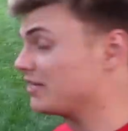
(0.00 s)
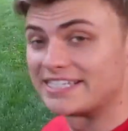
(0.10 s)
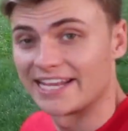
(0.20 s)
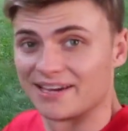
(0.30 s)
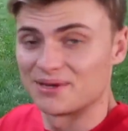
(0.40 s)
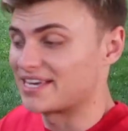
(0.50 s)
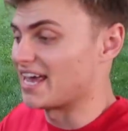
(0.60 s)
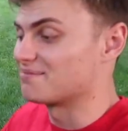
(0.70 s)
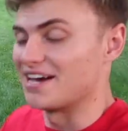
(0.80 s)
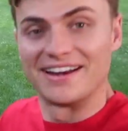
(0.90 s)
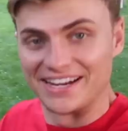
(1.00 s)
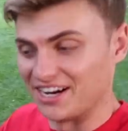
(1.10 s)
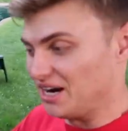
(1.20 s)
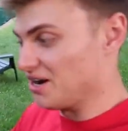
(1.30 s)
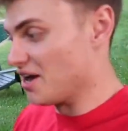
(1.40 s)
We did it, we came down
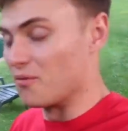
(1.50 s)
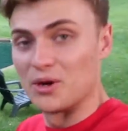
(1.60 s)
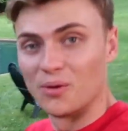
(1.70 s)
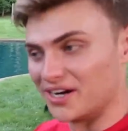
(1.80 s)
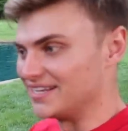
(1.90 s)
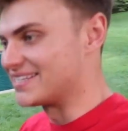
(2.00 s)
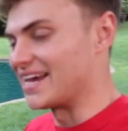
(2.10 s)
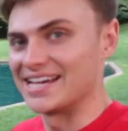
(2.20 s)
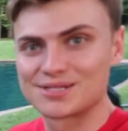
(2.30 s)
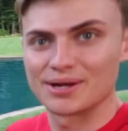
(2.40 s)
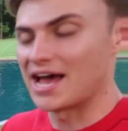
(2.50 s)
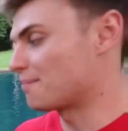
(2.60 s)
here. We wanted to test what